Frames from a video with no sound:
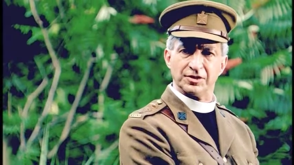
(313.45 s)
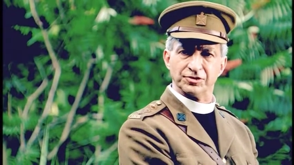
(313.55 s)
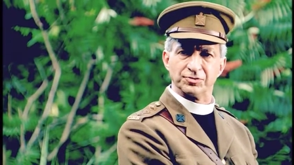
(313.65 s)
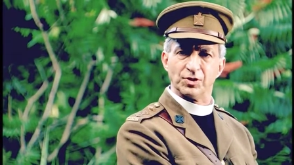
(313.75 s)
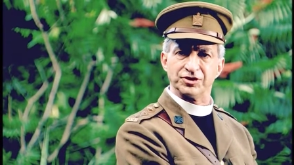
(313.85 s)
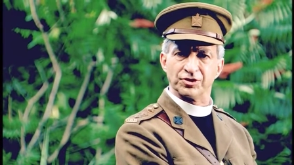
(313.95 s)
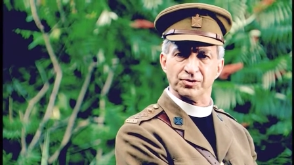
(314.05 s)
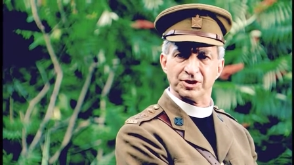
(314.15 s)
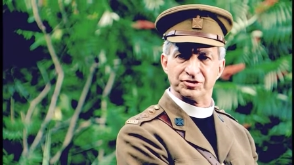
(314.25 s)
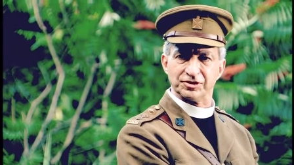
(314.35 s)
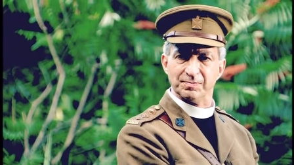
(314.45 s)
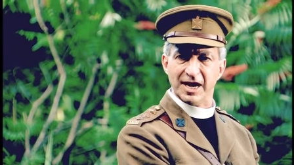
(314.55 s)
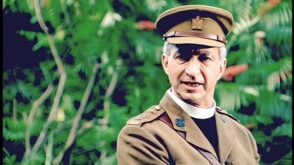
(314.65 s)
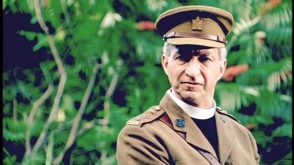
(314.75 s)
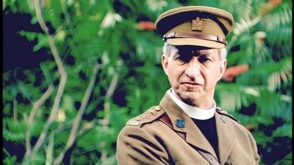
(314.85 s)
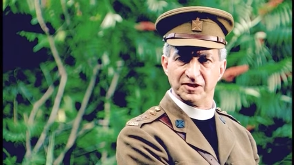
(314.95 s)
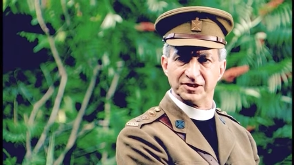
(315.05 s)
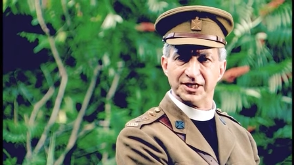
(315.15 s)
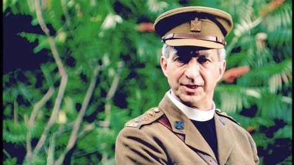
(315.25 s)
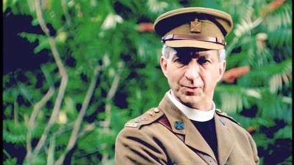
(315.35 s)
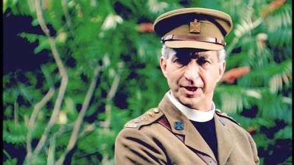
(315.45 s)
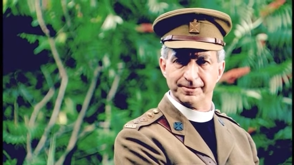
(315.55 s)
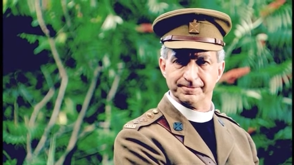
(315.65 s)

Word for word: oath. Those boys are going to the battlefield anyway.